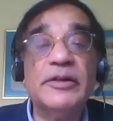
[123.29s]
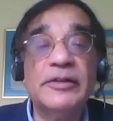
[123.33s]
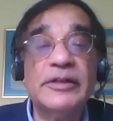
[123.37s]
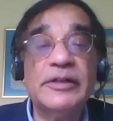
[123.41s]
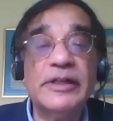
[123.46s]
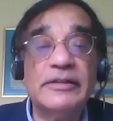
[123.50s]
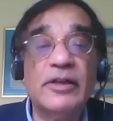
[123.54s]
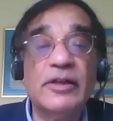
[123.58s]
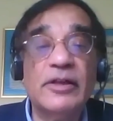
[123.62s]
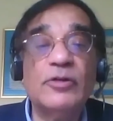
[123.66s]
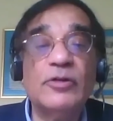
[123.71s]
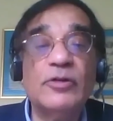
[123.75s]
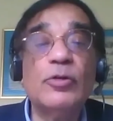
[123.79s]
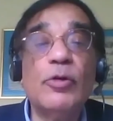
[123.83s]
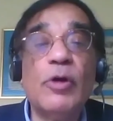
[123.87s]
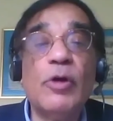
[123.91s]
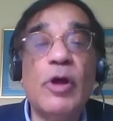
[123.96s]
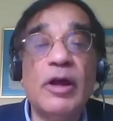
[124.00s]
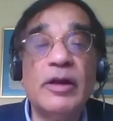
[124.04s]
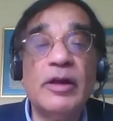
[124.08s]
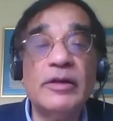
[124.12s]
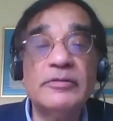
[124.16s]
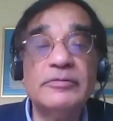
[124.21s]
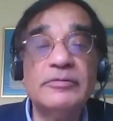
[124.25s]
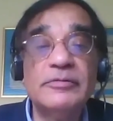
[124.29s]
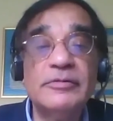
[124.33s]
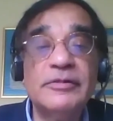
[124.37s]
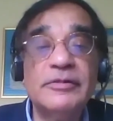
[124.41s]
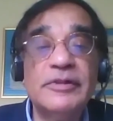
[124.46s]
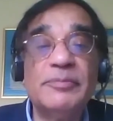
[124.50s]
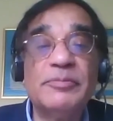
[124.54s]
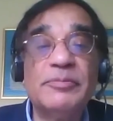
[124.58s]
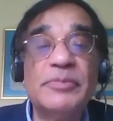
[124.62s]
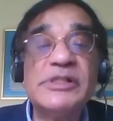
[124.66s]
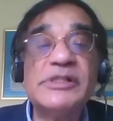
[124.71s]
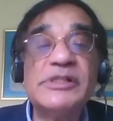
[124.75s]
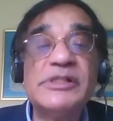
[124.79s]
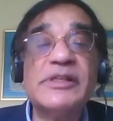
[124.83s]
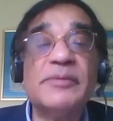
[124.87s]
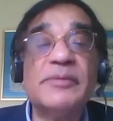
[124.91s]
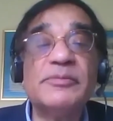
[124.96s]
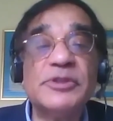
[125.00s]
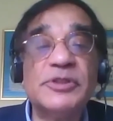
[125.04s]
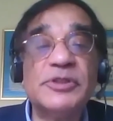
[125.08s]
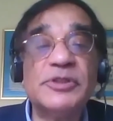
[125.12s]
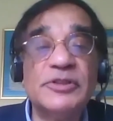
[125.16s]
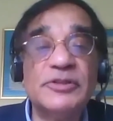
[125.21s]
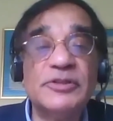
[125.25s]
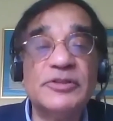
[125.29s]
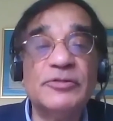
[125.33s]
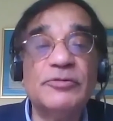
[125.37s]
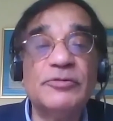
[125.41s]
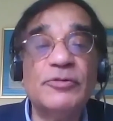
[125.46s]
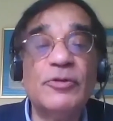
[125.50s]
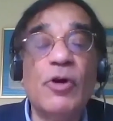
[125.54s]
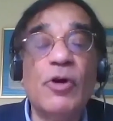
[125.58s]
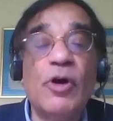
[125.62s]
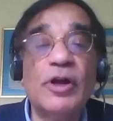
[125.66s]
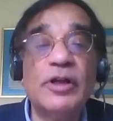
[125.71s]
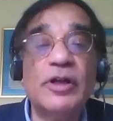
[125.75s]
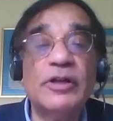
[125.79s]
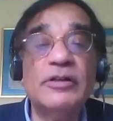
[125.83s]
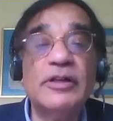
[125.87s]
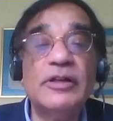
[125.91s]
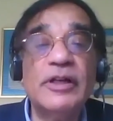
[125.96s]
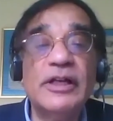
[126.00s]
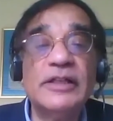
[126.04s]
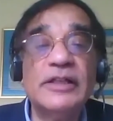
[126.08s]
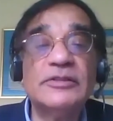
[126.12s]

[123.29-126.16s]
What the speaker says: in the Quran, their perceptions of God